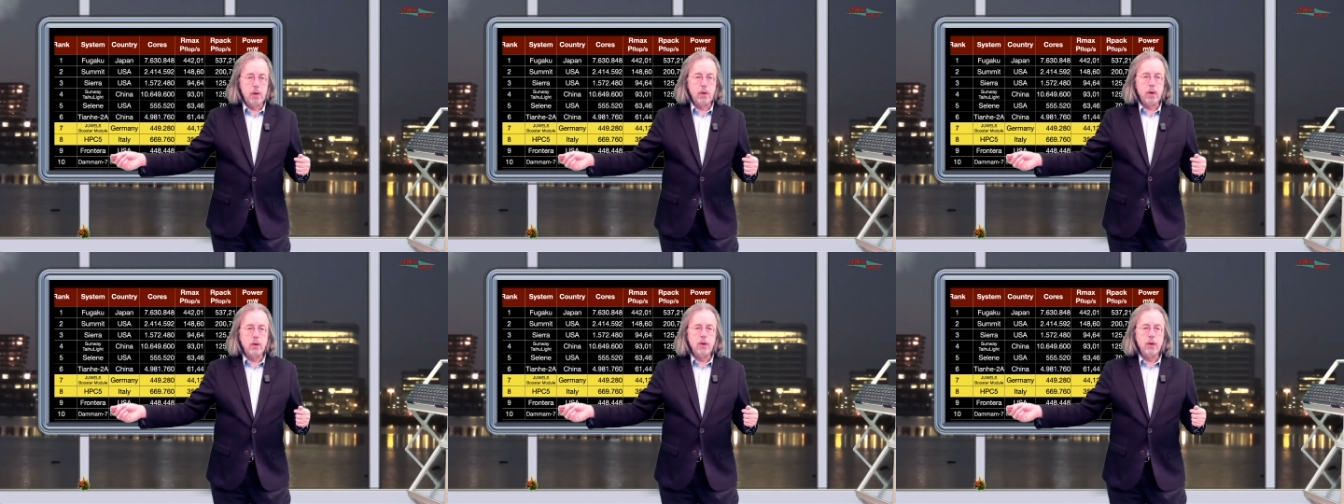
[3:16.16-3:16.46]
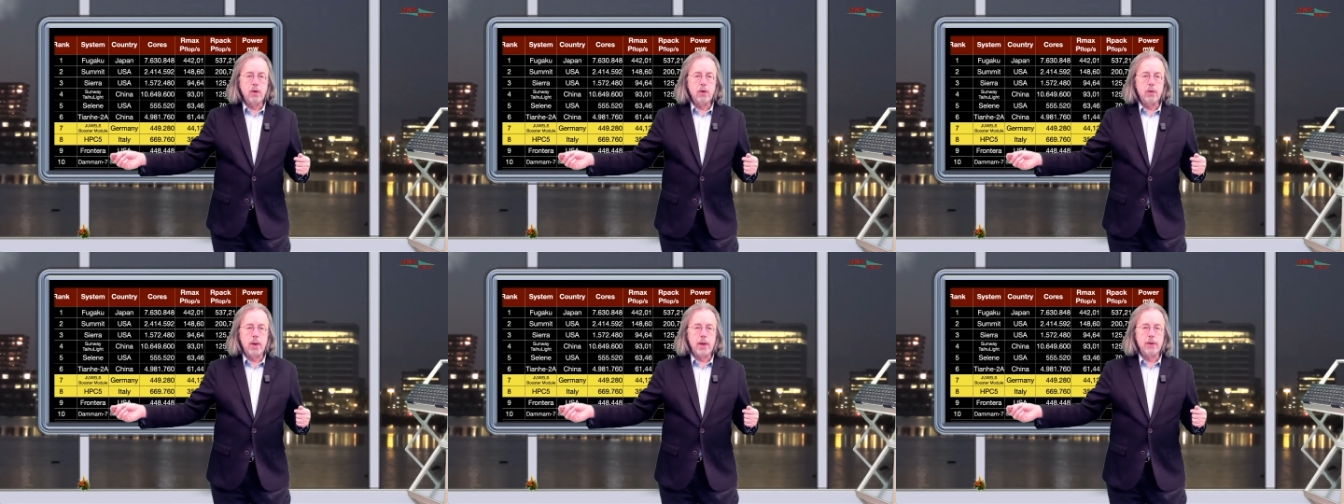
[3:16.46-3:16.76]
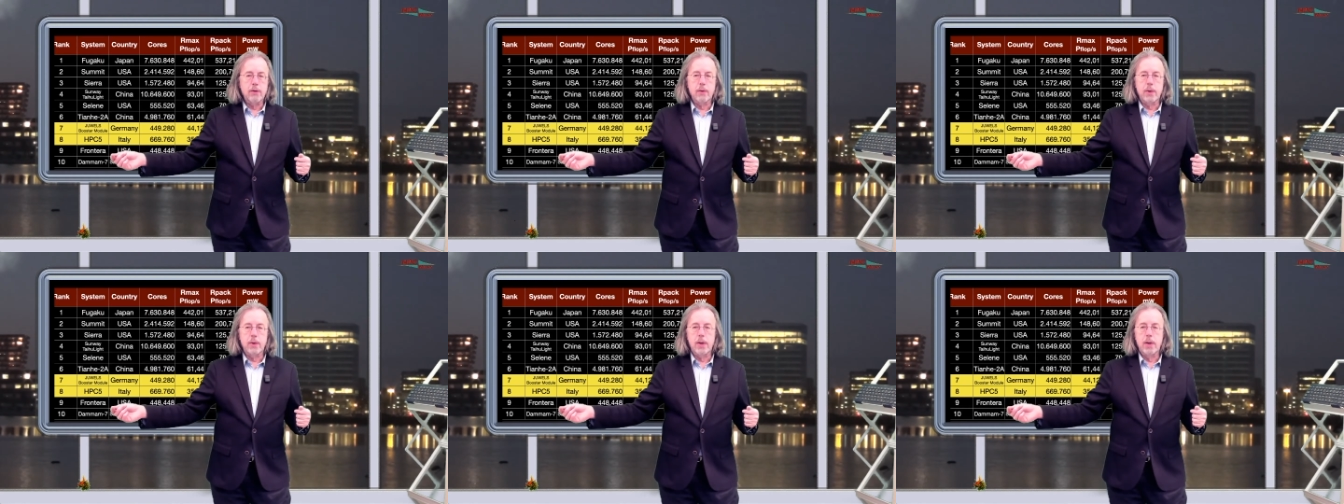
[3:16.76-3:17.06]
Another new
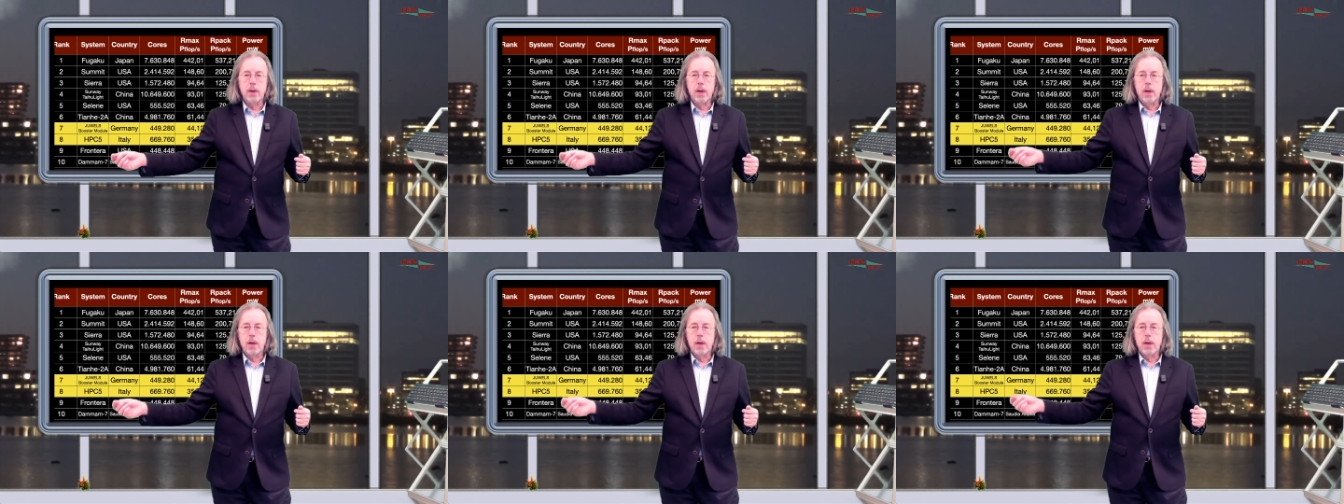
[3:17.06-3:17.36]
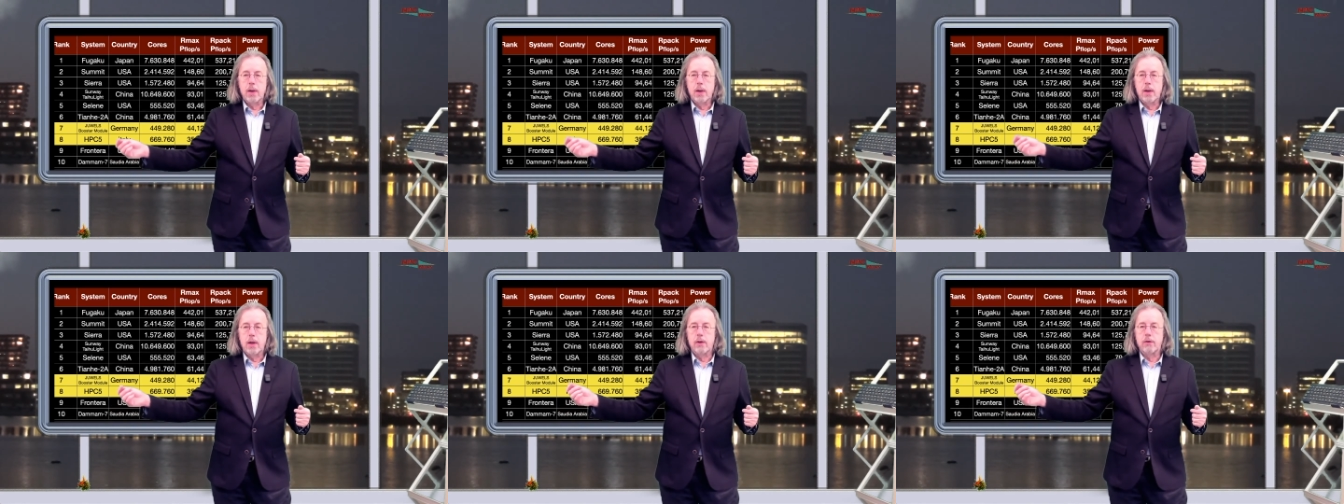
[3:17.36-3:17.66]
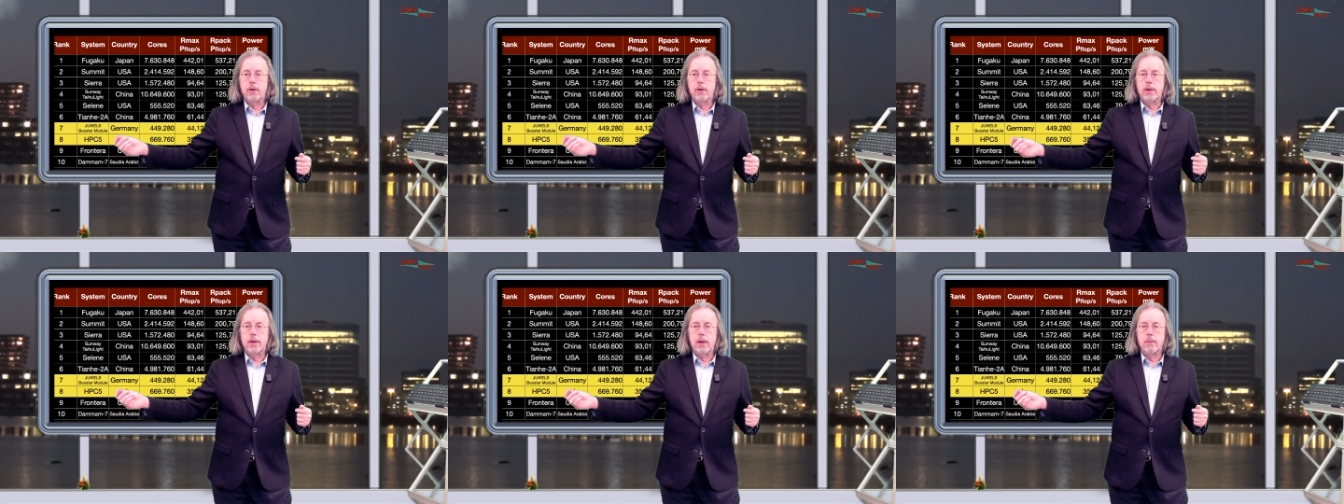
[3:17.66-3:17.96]
entry
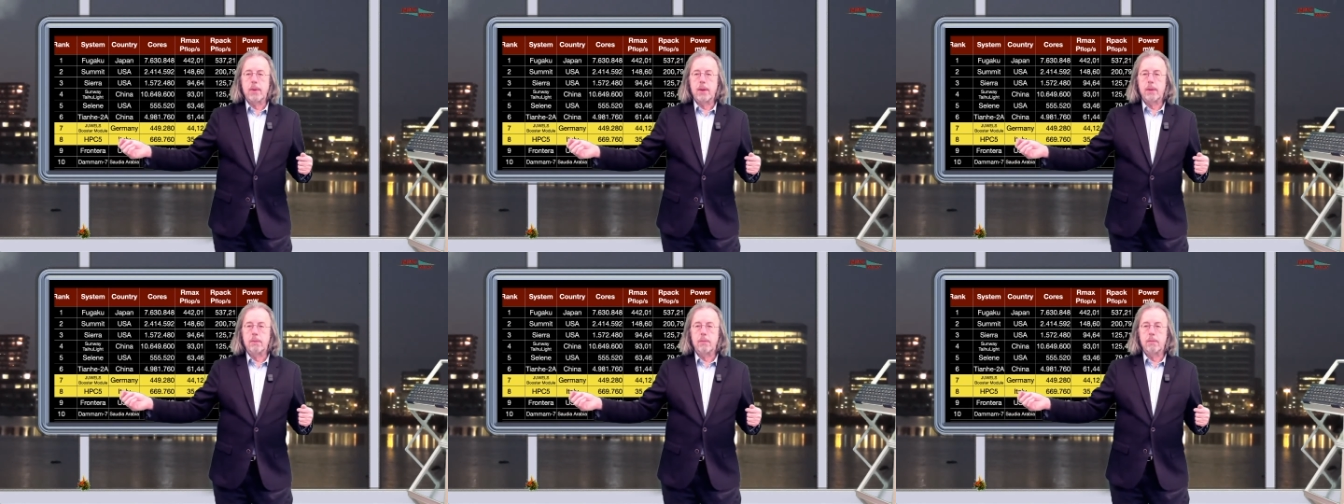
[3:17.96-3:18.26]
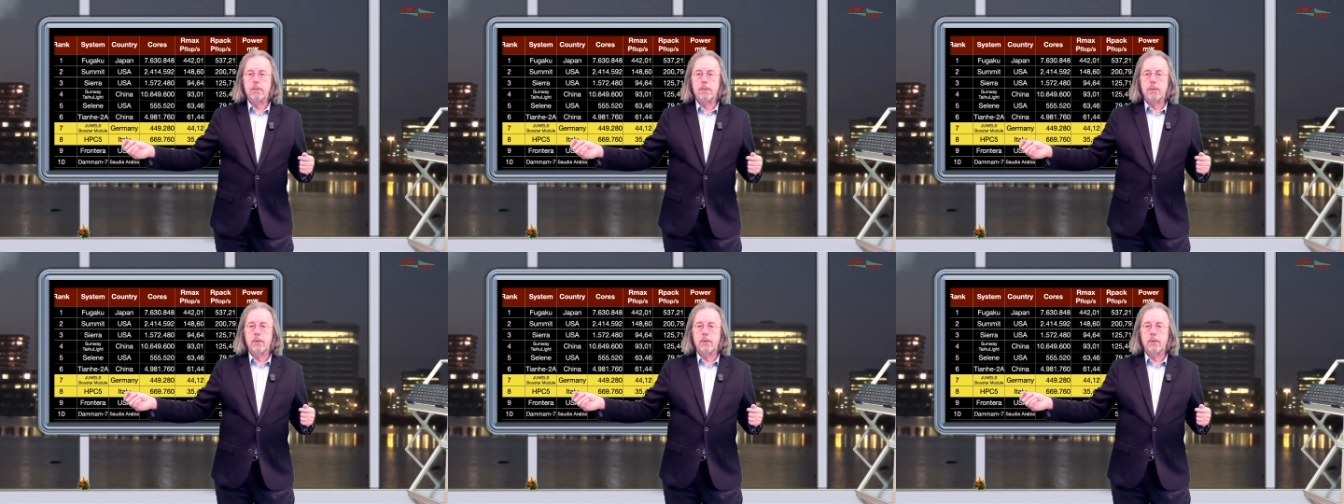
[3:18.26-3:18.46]
is the Daman